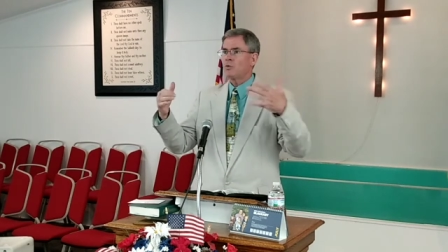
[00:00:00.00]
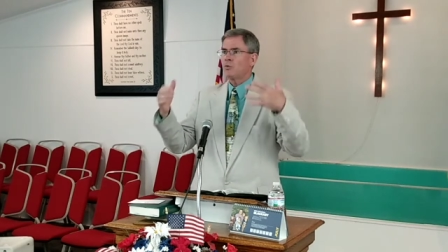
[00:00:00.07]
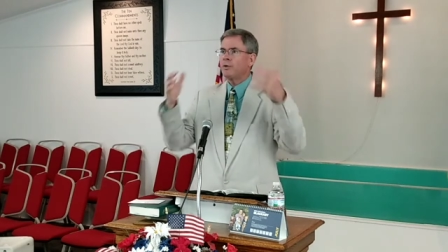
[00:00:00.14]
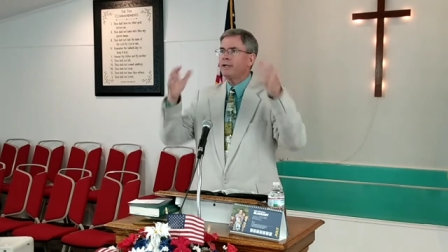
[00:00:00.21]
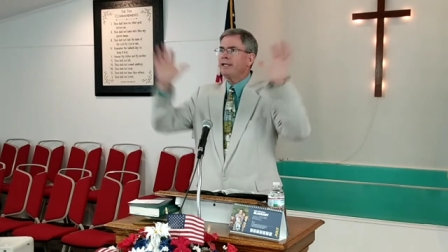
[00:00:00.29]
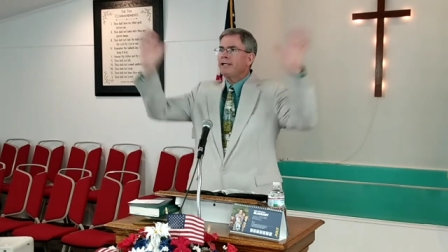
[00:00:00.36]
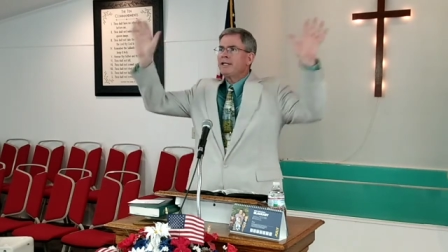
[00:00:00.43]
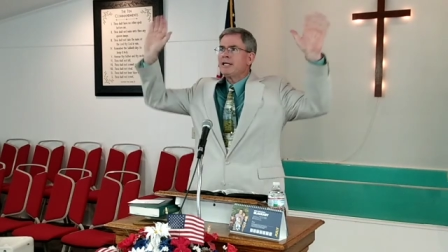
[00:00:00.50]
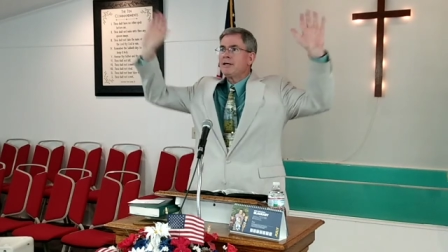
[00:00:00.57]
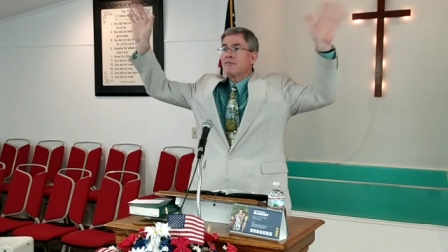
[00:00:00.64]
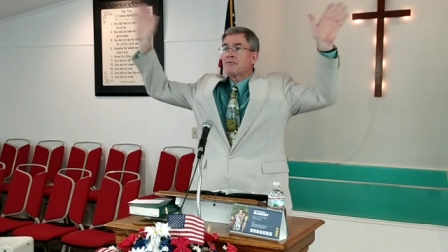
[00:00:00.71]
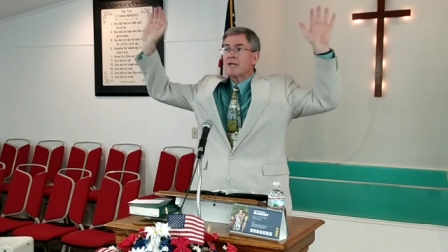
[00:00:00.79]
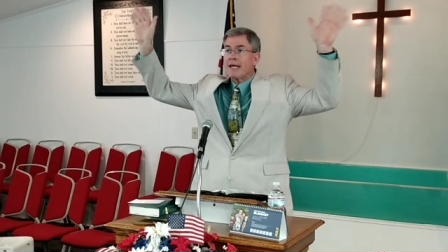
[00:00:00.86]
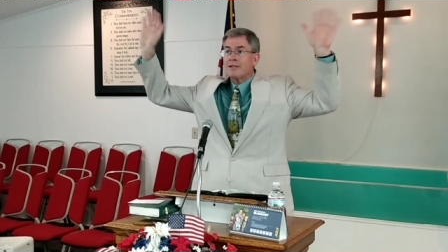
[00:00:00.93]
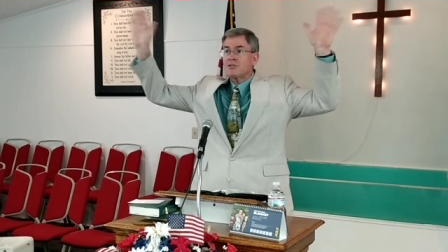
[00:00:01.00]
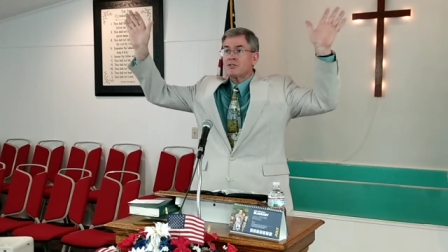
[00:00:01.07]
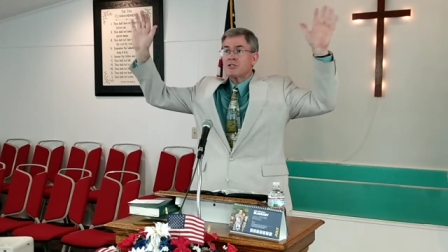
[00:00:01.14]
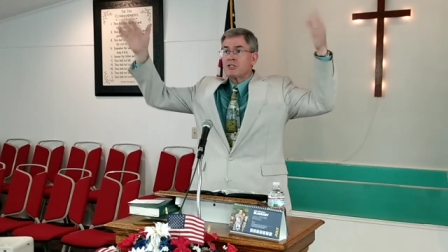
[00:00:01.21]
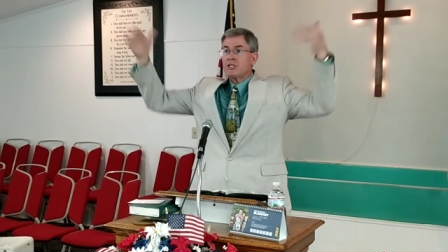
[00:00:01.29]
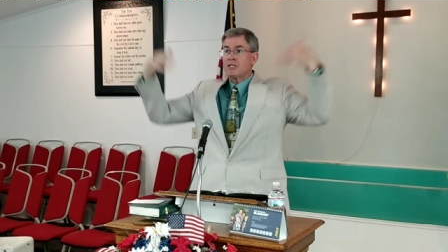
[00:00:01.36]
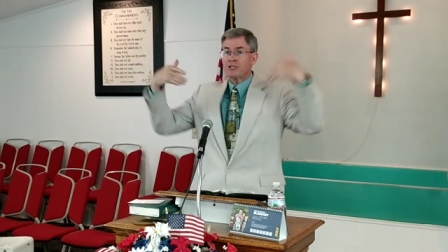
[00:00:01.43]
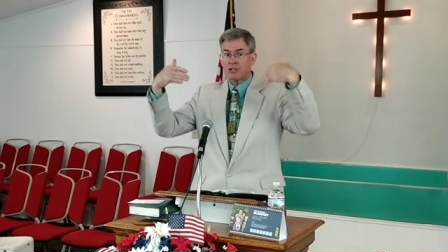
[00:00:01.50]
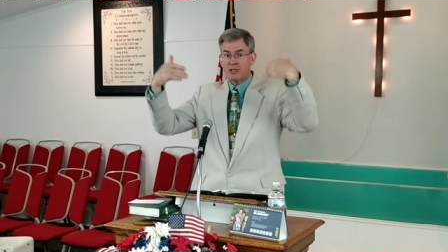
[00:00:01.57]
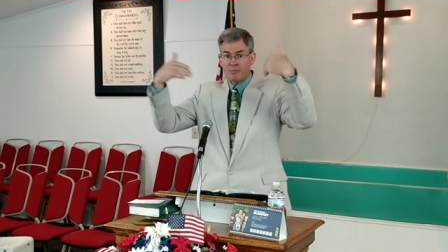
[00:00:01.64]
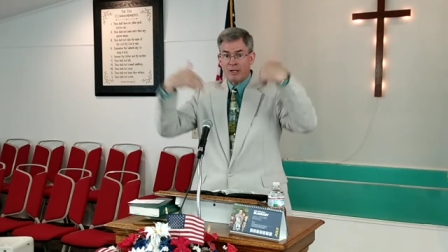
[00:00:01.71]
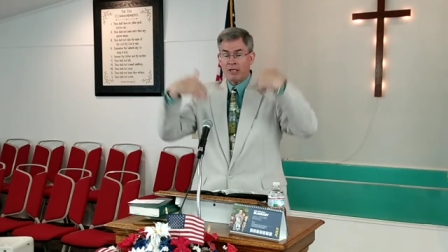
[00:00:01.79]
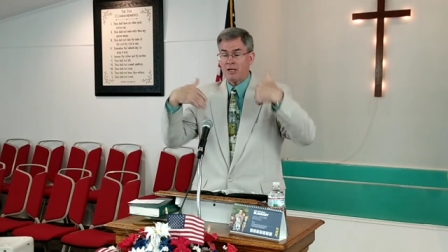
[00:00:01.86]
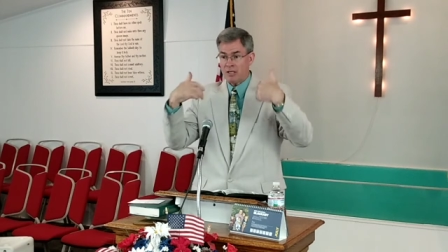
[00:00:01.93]
we need to give thanks to
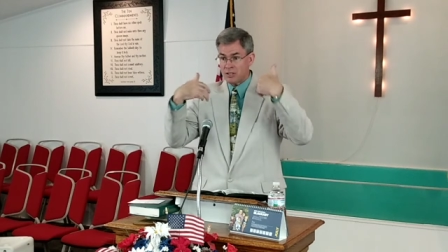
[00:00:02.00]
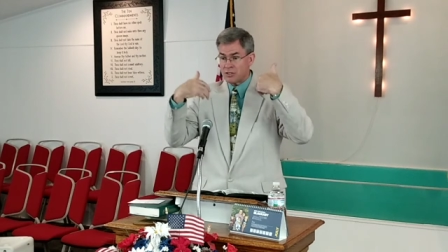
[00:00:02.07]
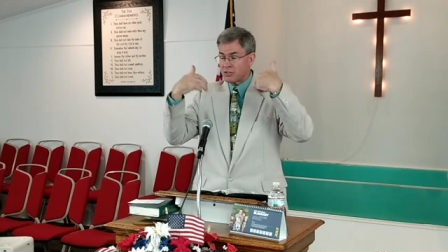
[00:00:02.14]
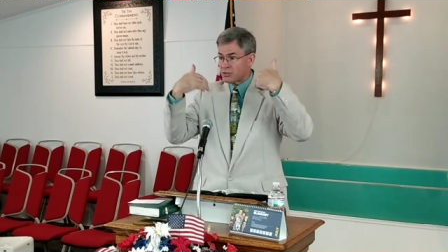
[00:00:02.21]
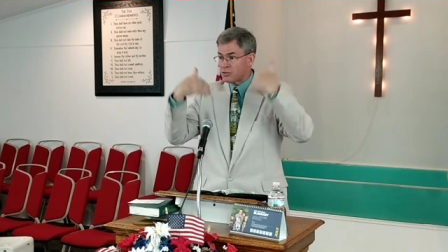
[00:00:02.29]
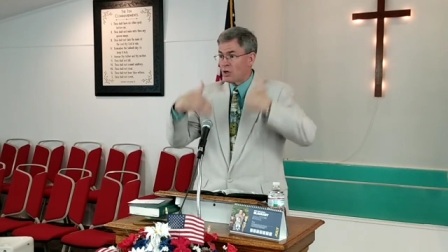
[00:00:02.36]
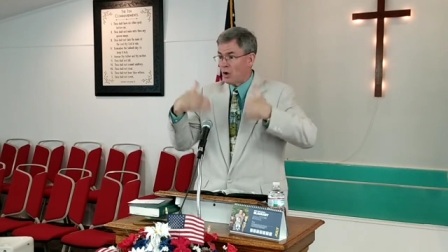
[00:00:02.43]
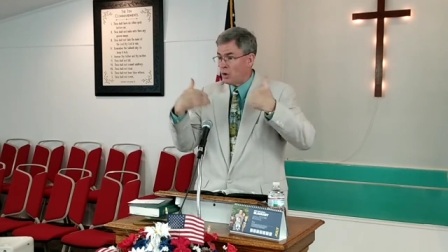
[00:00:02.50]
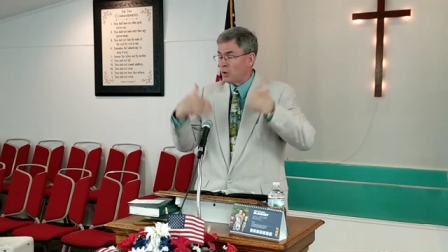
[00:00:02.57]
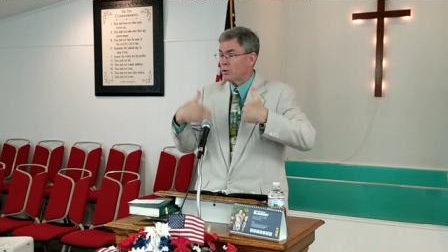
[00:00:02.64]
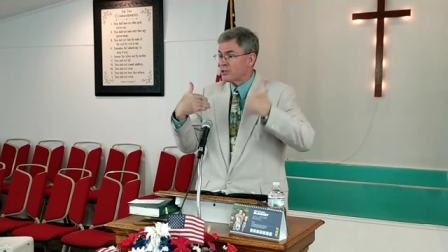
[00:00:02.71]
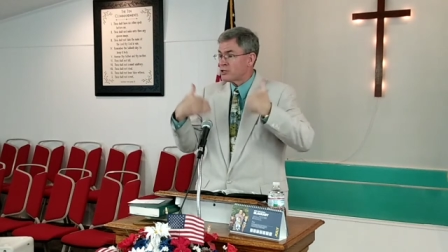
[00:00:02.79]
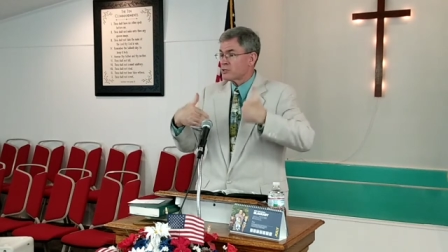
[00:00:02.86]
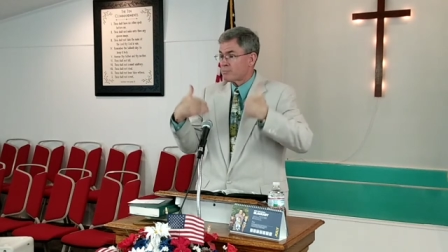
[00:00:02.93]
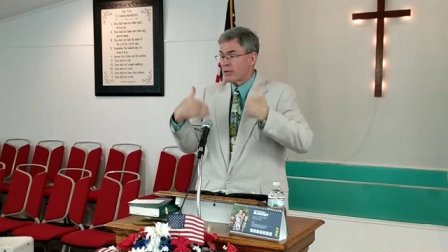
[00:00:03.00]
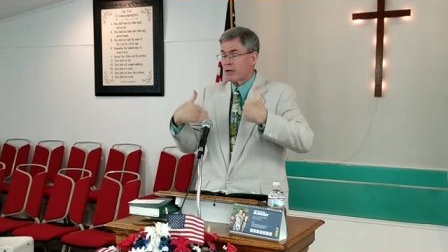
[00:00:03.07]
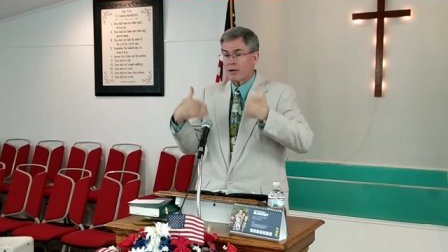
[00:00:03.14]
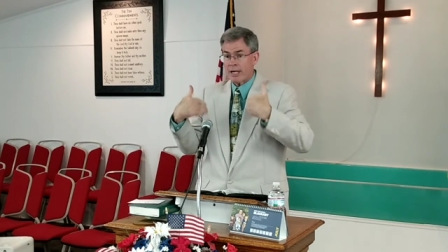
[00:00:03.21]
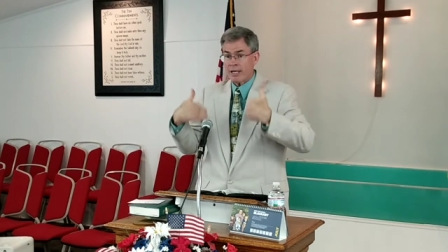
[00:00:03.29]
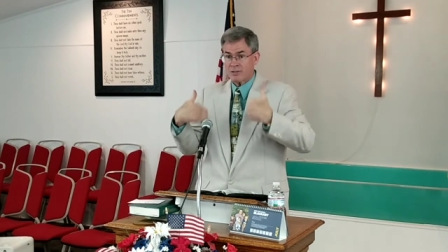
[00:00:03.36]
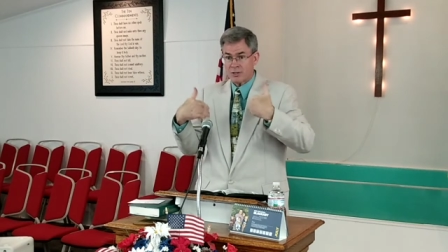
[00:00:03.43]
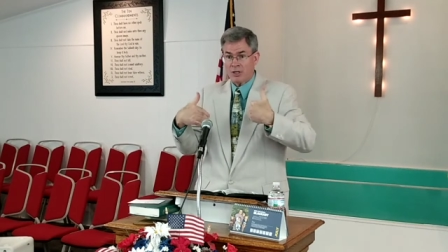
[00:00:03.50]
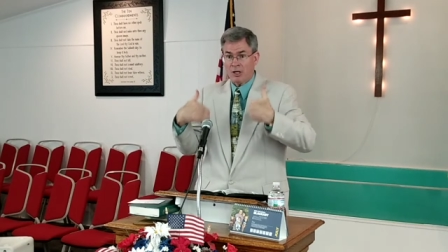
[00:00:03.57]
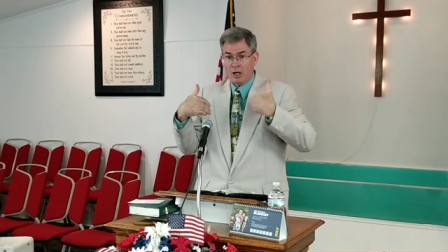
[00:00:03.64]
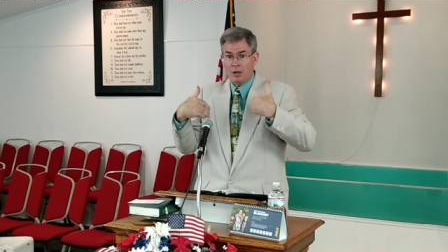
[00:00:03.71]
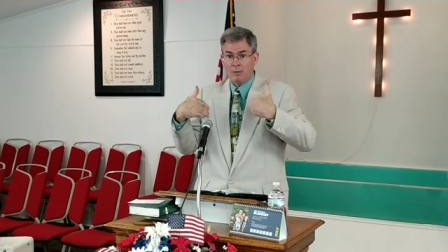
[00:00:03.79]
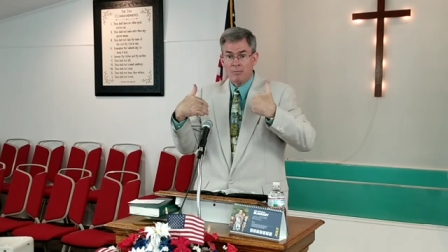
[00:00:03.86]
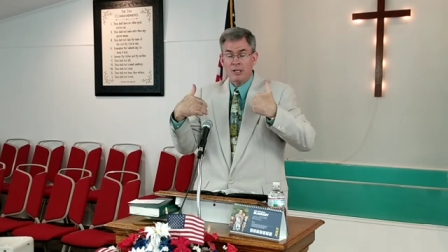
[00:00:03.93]
Jesus because the Holy Spirit has
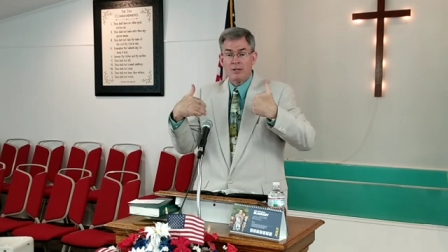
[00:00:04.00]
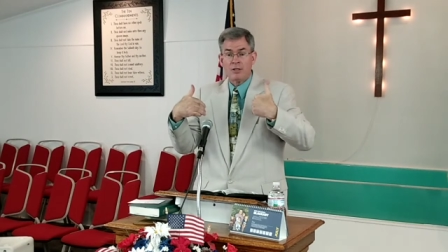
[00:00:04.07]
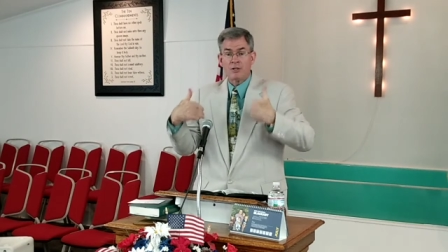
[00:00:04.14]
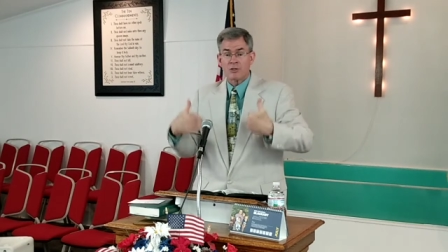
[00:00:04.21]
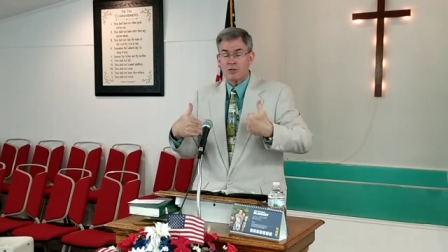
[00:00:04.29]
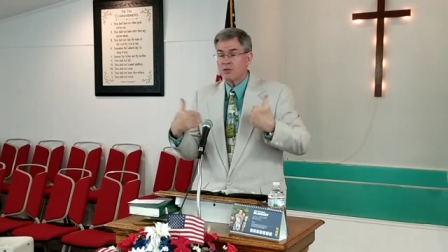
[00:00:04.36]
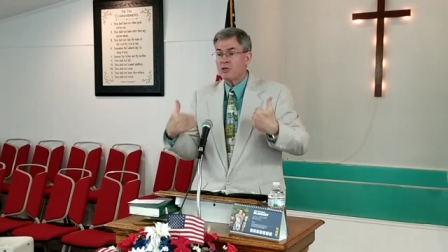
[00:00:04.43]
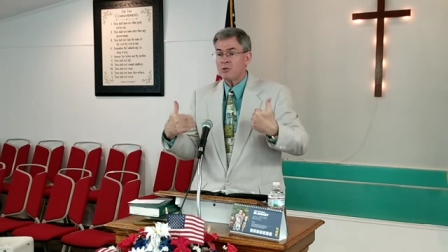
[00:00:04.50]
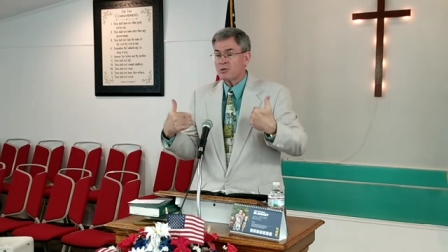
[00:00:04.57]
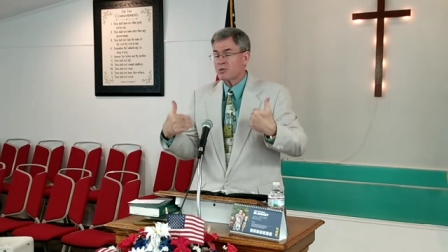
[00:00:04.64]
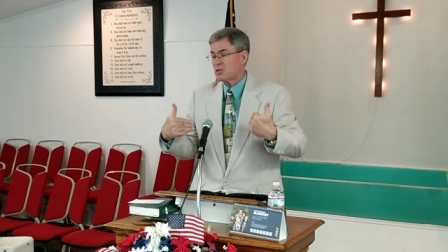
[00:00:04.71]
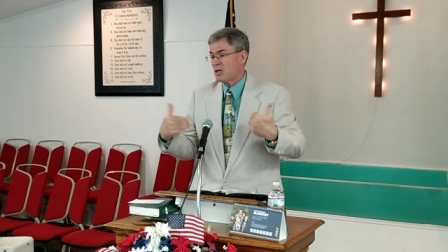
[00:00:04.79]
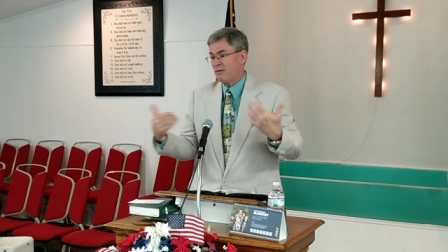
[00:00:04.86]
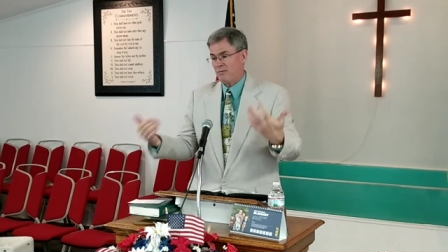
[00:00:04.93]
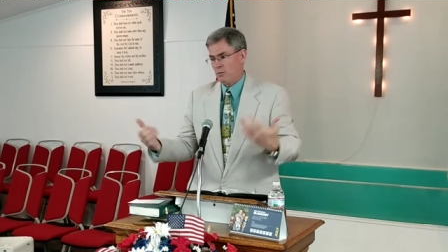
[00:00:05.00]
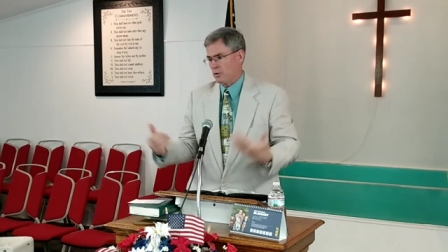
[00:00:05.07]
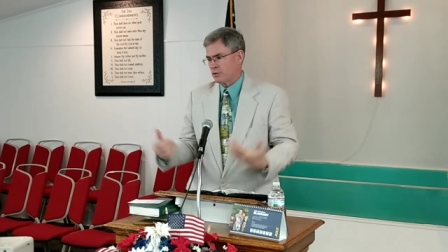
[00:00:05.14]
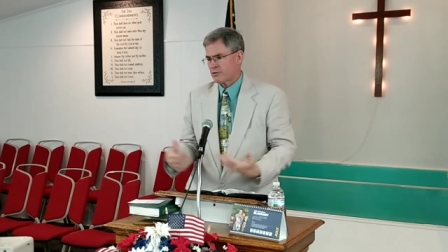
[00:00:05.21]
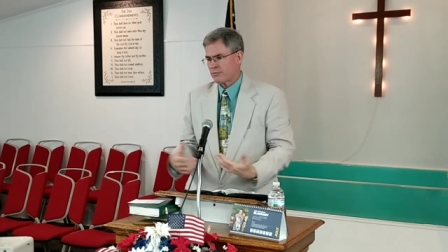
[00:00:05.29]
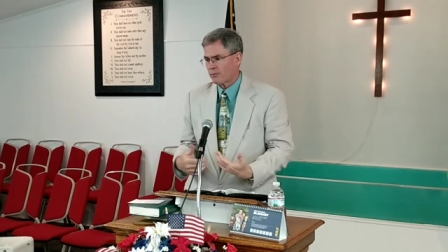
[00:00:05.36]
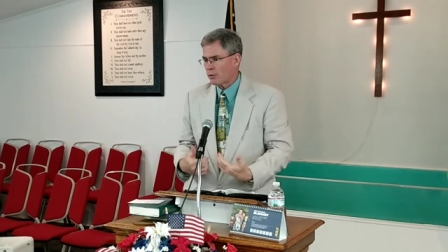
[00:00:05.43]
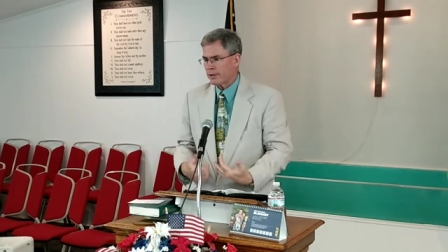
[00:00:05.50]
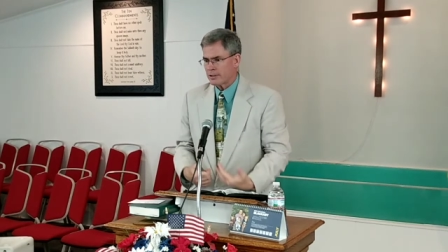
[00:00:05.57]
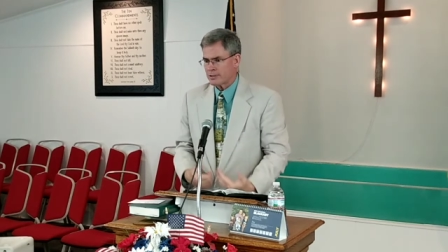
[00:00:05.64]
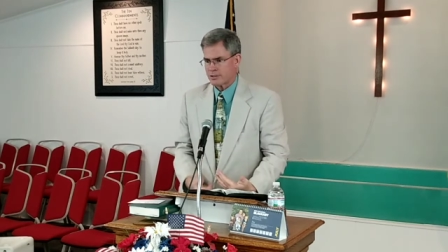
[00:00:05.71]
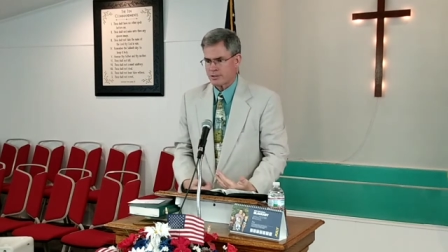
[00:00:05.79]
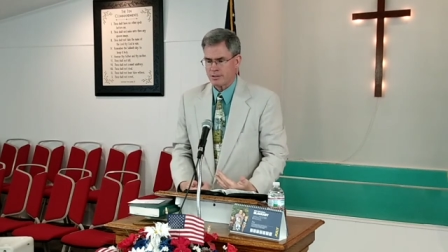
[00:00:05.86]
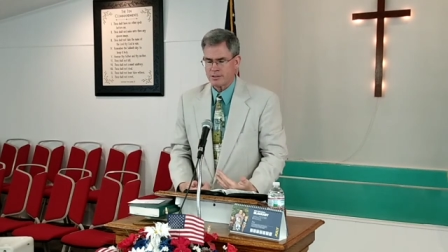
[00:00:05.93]
come to do stuff for us. For
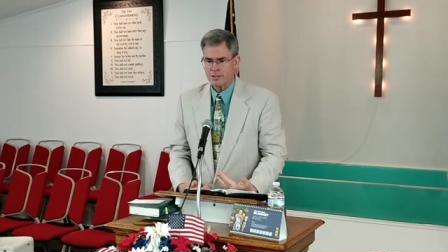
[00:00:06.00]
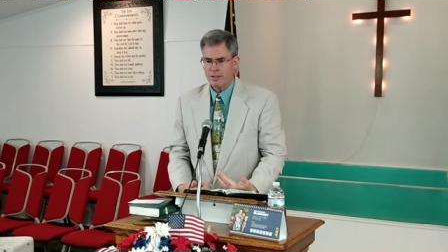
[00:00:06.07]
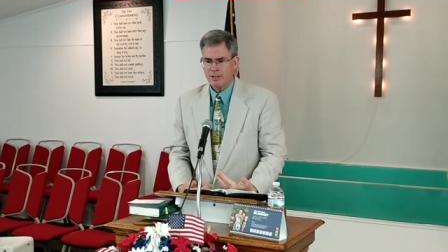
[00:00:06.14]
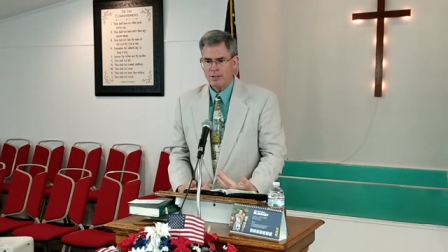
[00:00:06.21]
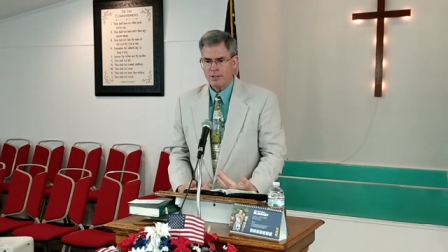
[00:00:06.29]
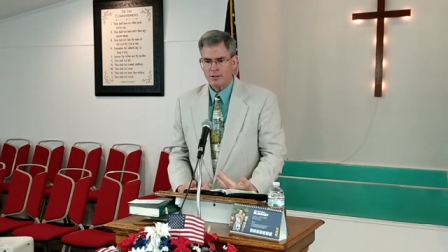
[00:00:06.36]
instance,